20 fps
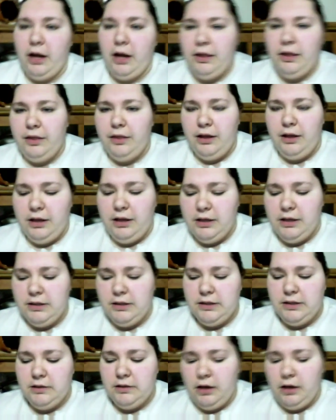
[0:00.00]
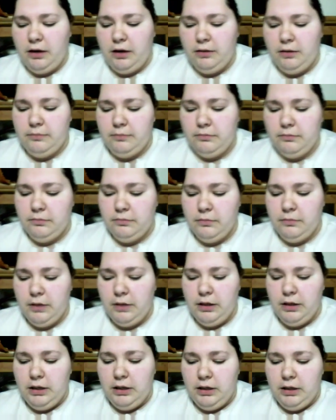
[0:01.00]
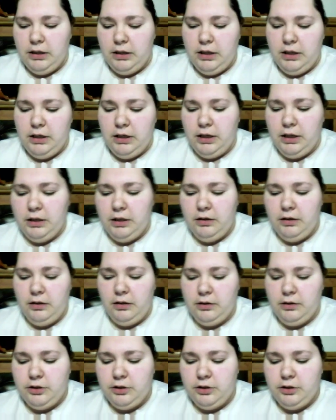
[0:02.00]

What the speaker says: I think he's eating